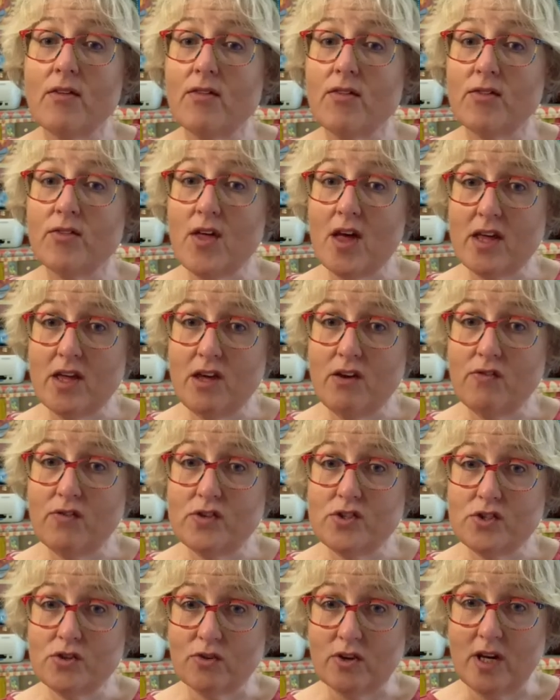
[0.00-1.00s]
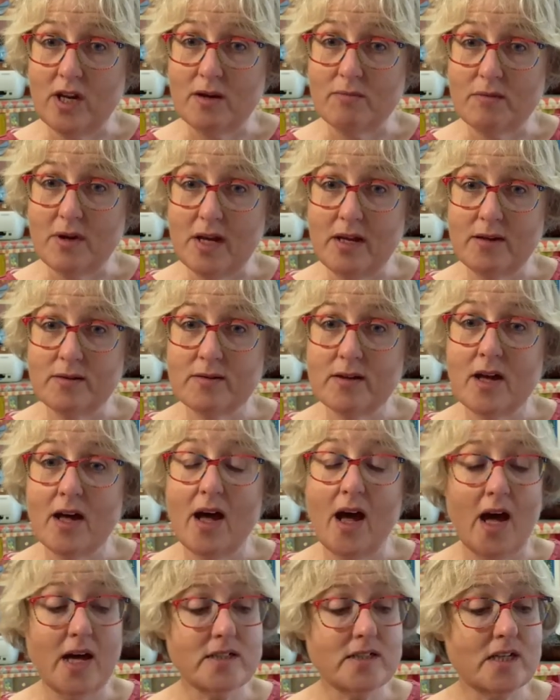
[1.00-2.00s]
thank you for joining me
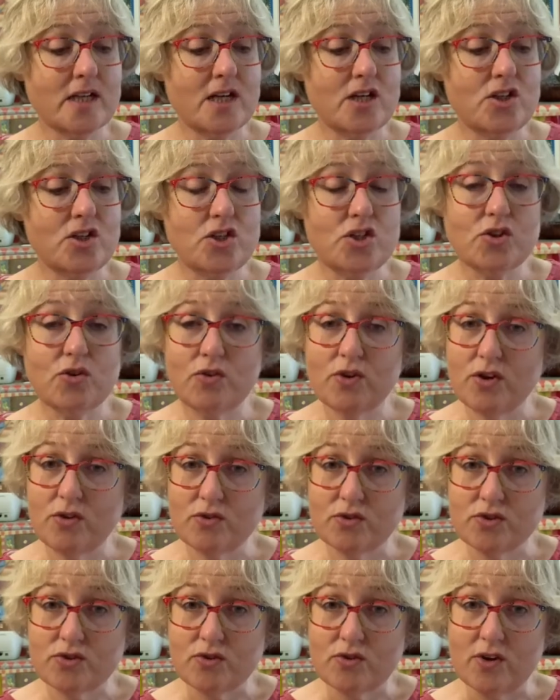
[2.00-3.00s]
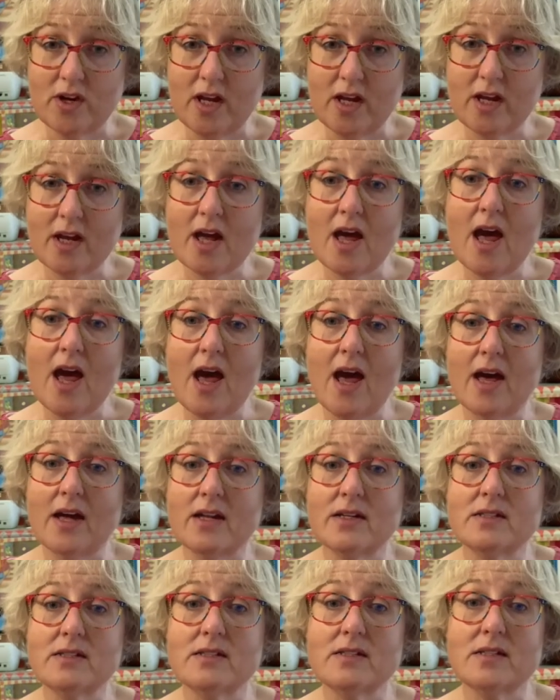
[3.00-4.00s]
and enjoy your drawing,
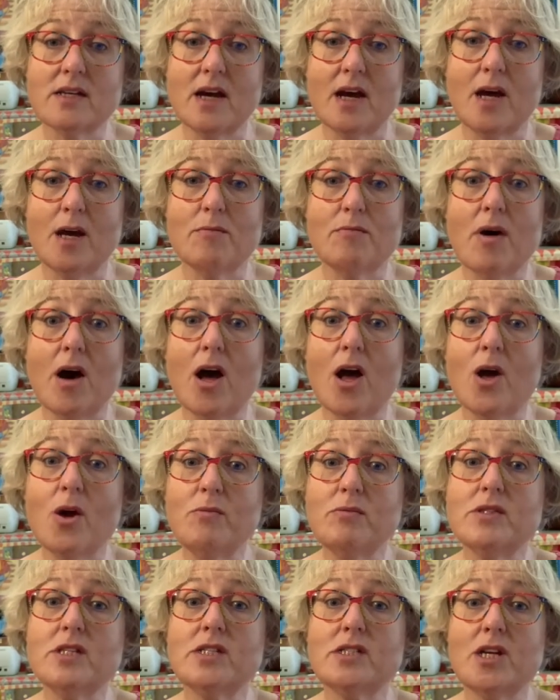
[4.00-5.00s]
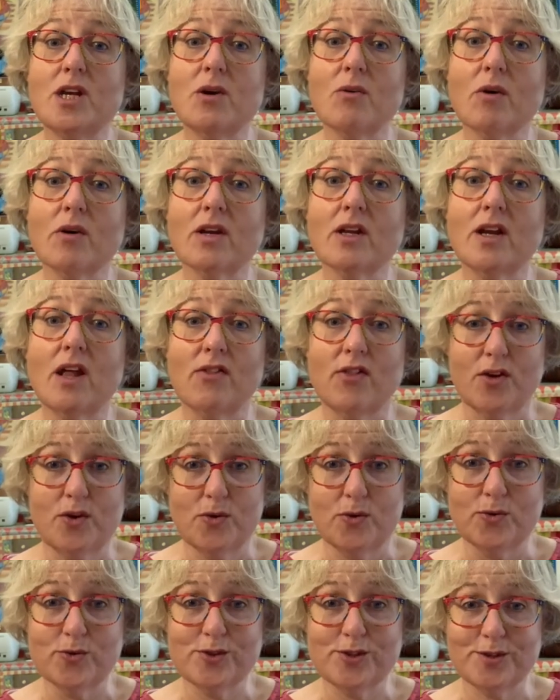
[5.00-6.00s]
and I hope to see you on another
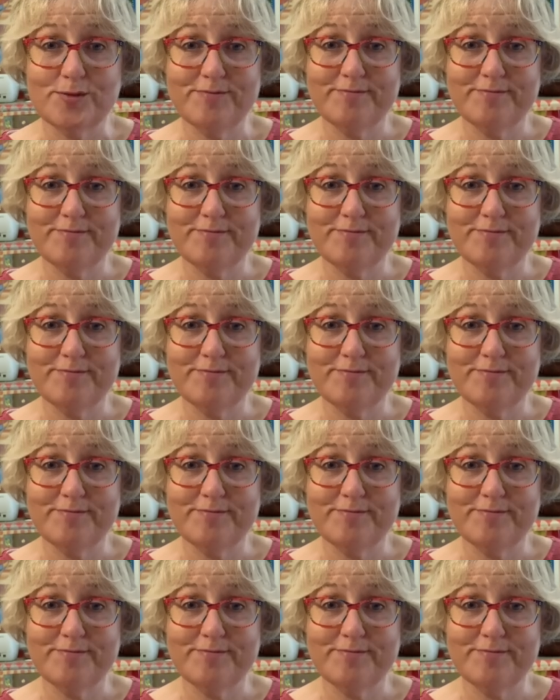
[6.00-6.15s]
course.